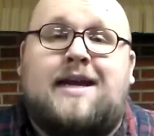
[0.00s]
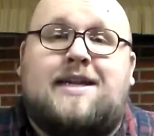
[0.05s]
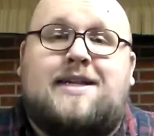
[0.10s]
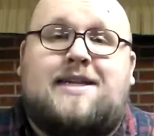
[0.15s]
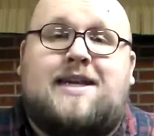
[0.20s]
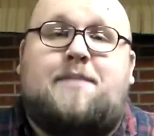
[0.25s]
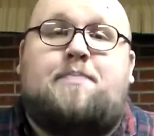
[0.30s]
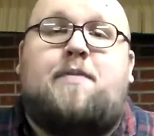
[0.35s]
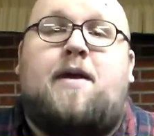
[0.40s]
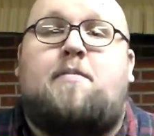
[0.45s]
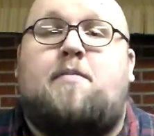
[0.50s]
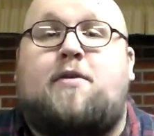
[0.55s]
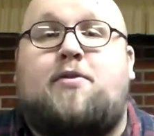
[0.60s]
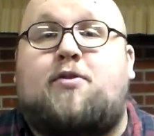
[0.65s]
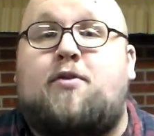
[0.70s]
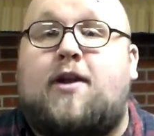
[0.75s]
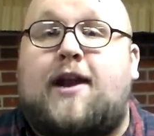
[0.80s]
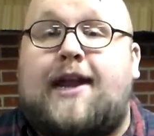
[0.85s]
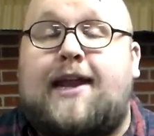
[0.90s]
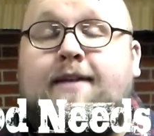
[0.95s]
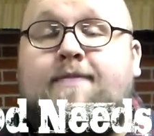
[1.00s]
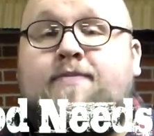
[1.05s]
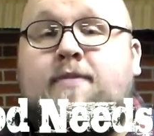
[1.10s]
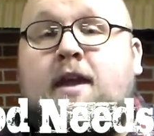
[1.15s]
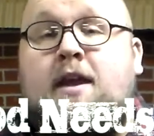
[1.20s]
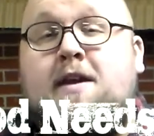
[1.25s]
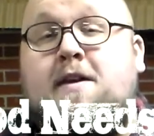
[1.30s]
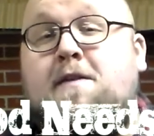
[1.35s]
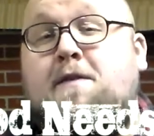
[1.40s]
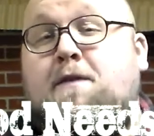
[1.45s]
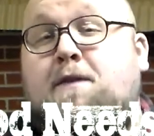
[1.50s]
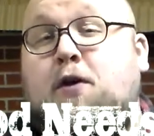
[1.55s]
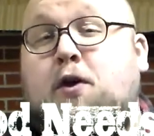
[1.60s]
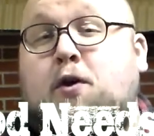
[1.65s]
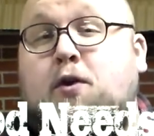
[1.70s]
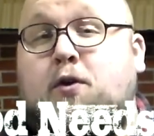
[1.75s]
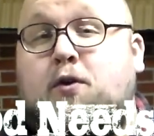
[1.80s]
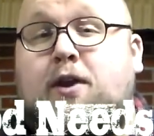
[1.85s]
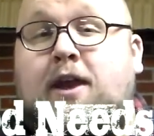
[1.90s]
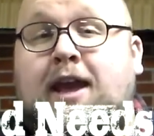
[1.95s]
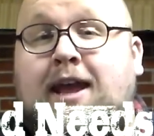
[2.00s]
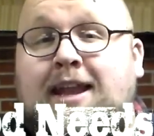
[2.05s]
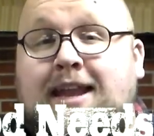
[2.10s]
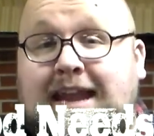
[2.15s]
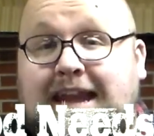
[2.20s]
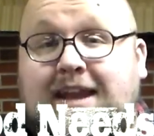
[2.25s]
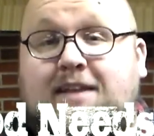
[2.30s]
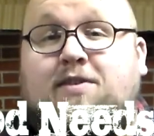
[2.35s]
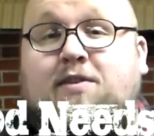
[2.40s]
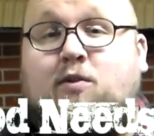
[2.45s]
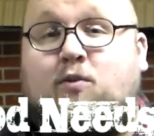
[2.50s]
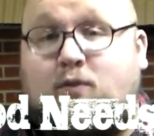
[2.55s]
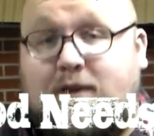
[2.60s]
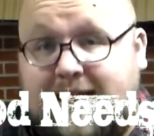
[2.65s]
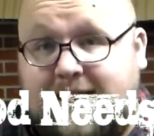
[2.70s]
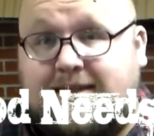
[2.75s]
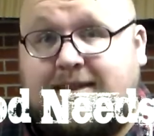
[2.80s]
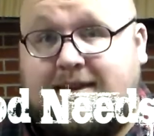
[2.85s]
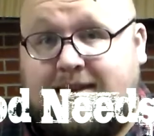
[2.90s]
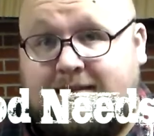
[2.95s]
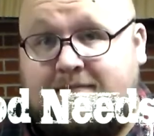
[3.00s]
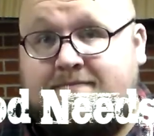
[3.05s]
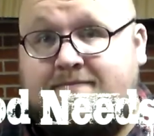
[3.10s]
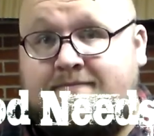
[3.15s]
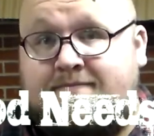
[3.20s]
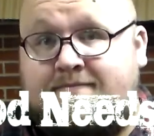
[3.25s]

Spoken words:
Tip number 3. Food needs a reason.